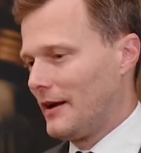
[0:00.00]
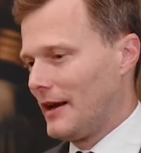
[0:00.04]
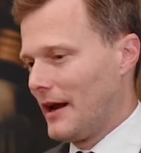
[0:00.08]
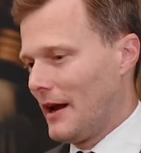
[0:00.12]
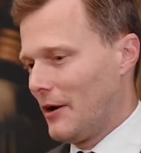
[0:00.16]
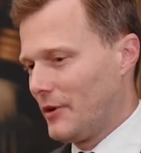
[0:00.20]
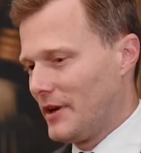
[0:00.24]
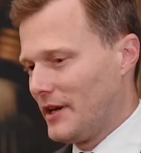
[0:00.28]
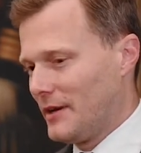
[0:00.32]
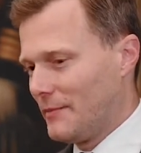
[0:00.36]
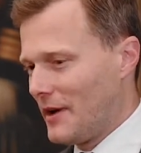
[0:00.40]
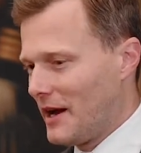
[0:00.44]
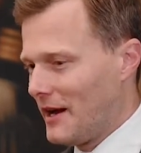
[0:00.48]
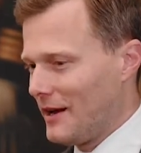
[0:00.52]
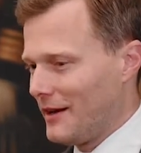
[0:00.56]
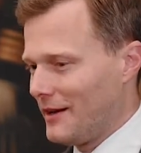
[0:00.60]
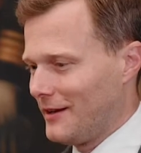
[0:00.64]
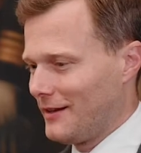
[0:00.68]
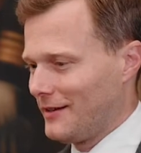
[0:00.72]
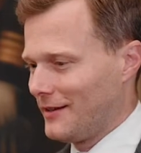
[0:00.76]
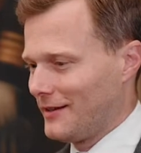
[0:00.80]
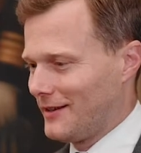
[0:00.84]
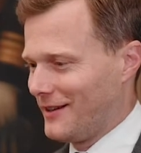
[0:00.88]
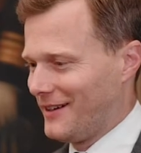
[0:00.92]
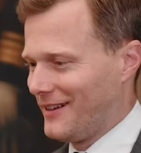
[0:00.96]
Now, in
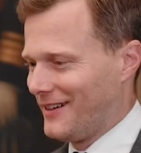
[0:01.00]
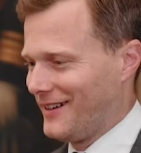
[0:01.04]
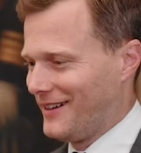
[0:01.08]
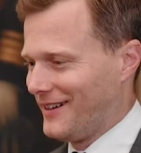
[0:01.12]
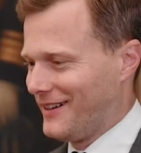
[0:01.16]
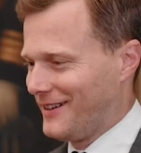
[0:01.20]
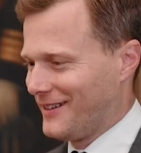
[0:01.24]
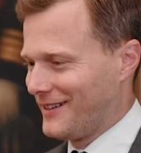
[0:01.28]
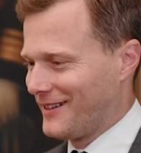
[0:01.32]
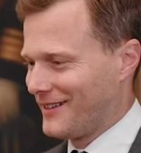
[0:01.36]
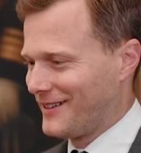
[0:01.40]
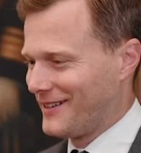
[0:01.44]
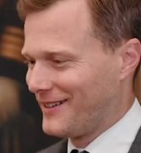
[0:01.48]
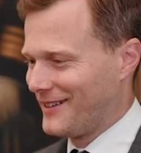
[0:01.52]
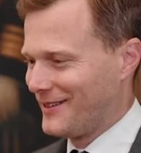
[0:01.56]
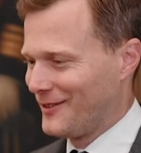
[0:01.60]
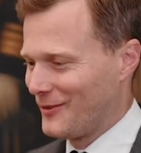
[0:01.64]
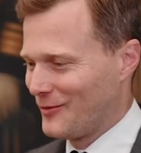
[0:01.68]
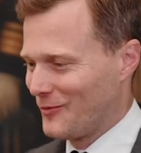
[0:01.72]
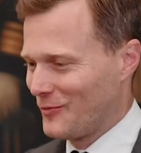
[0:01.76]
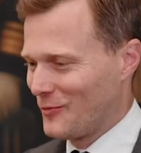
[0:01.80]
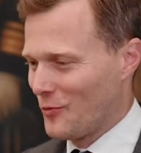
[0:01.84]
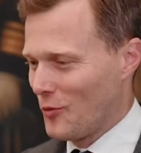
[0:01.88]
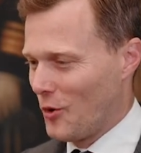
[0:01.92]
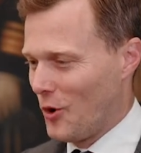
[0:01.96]
my
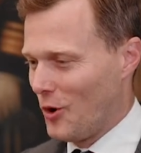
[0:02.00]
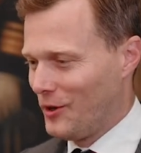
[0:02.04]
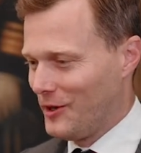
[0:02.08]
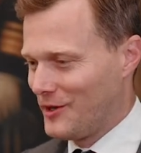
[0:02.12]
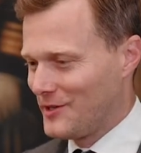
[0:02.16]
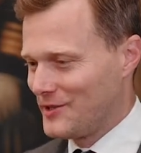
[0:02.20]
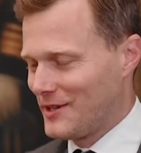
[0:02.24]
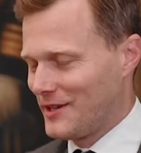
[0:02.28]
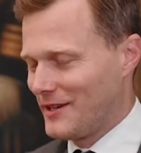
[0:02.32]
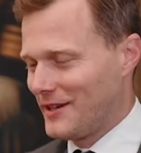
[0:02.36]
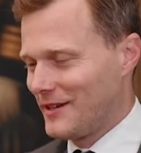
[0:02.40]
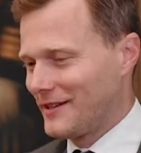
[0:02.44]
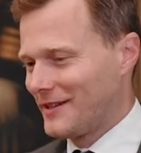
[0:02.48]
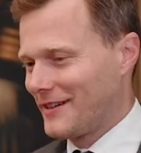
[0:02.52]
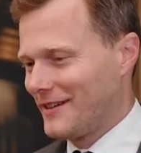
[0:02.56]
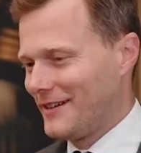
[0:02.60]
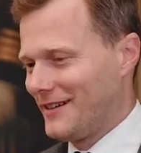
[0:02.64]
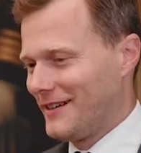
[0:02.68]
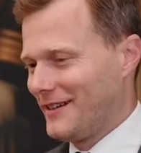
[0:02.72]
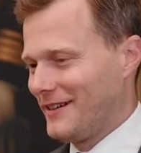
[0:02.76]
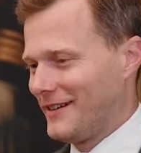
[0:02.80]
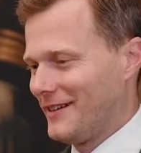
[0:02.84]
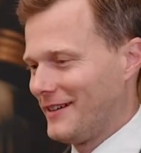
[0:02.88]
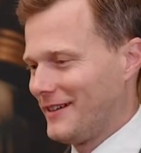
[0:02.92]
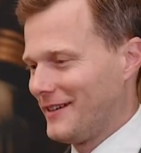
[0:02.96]
role as
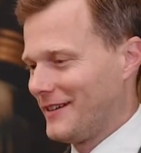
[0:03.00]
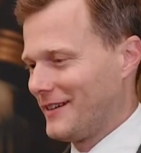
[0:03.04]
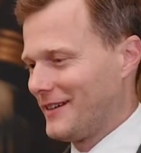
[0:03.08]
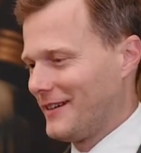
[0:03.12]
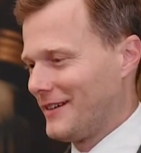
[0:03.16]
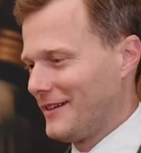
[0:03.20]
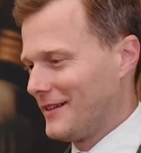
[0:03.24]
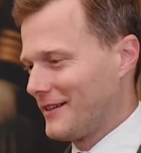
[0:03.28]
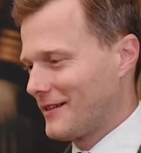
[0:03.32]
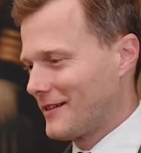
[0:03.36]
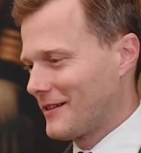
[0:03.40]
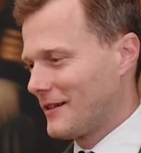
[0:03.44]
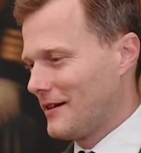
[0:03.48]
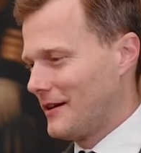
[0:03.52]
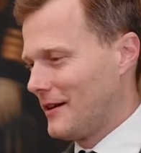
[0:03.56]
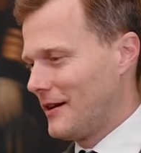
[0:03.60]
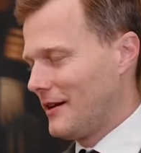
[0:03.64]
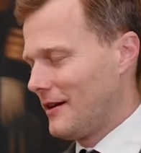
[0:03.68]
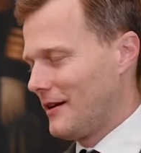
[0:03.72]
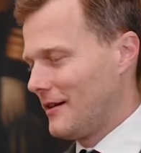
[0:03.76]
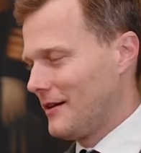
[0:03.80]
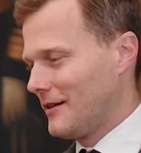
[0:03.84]
in